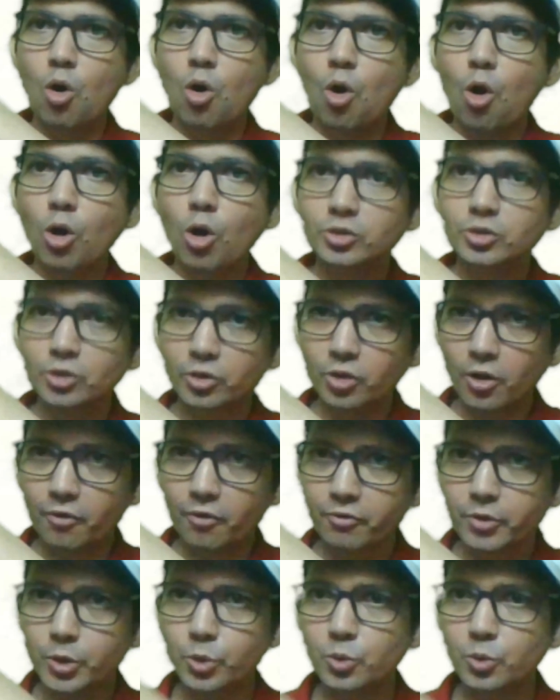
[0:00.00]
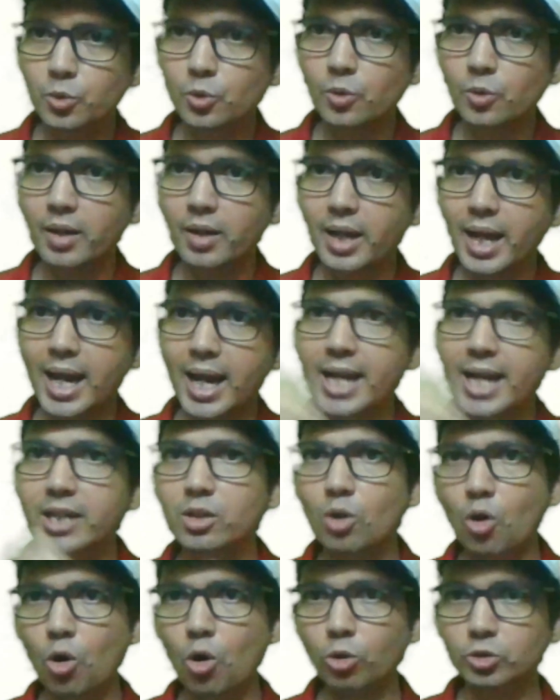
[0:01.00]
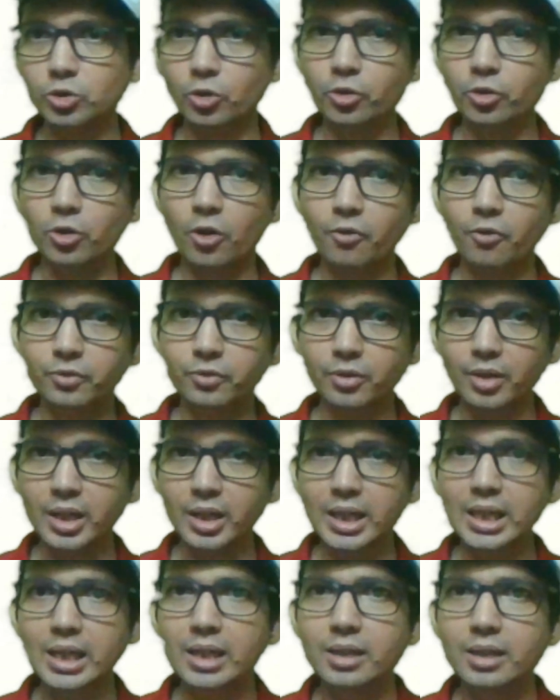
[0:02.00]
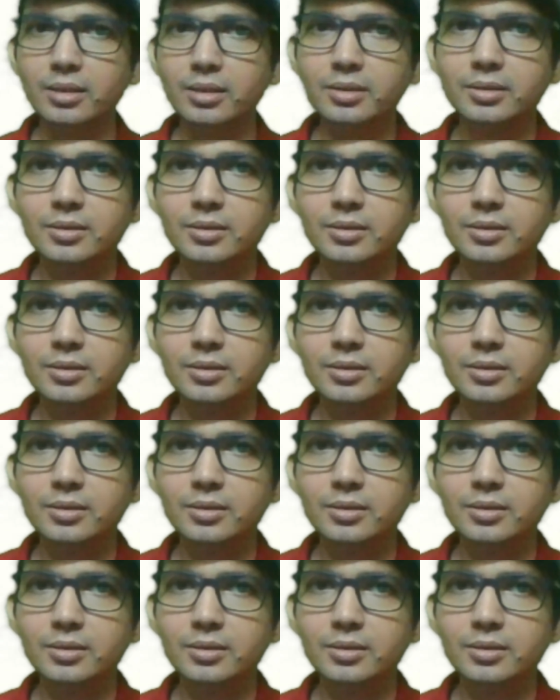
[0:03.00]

auxotroph 2 and auxotroph 3.